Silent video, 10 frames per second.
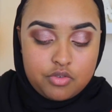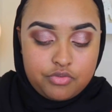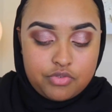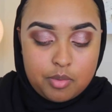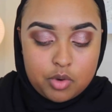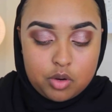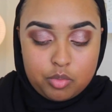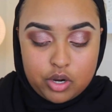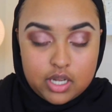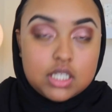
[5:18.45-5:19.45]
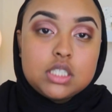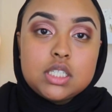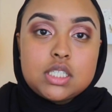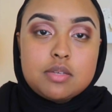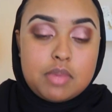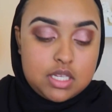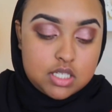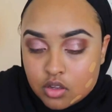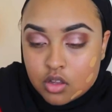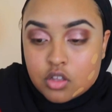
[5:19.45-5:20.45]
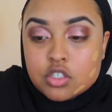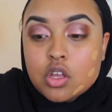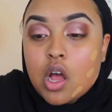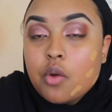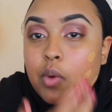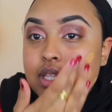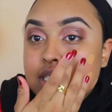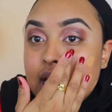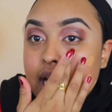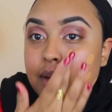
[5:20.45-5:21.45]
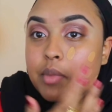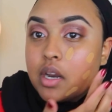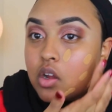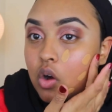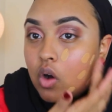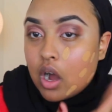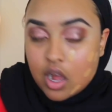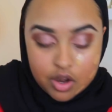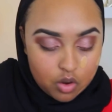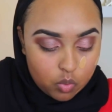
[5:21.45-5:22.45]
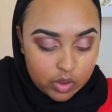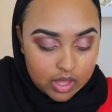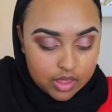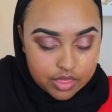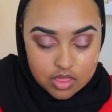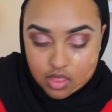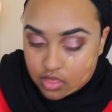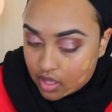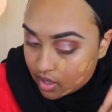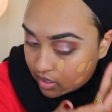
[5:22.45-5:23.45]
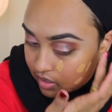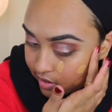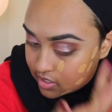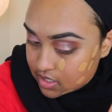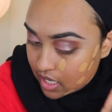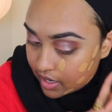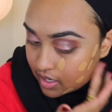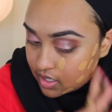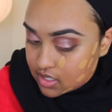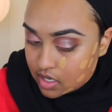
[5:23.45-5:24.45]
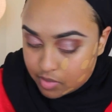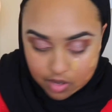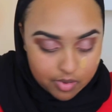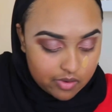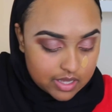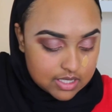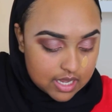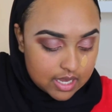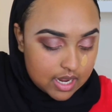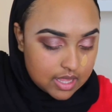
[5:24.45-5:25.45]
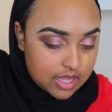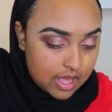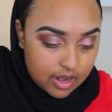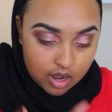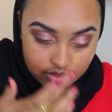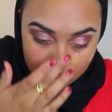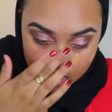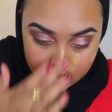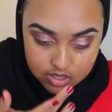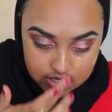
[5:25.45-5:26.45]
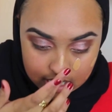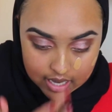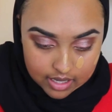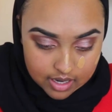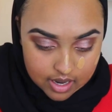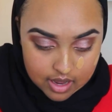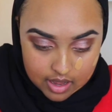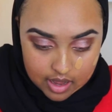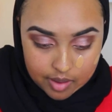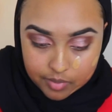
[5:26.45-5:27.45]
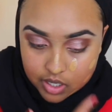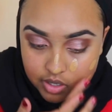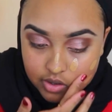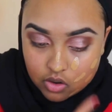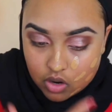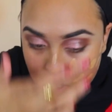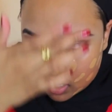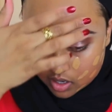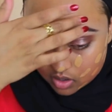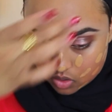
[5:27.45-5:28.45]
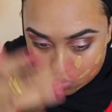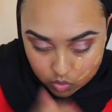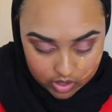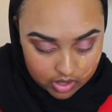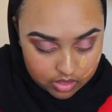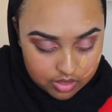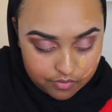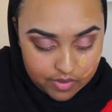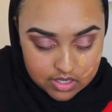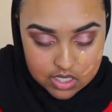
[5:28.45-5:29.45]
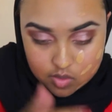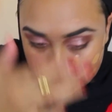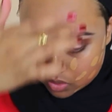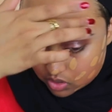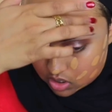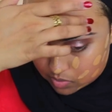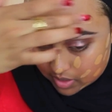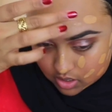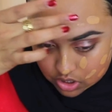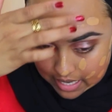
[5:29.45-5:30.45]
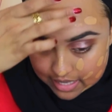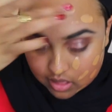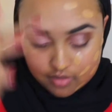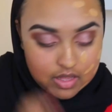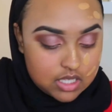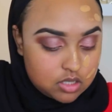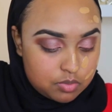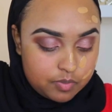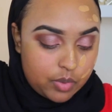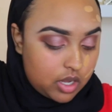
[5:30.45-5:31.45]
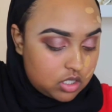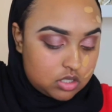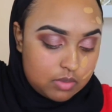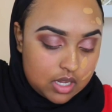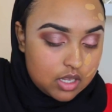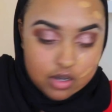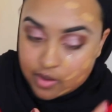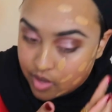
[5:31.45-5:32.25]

from her brand. It's amazing. So on one side, I'm gonna go on with the Clarisonic. It's gonna be on my right side. And then on the other side, I'm gonna go on with the Fenty Beauty sponge. I love that sponge, man.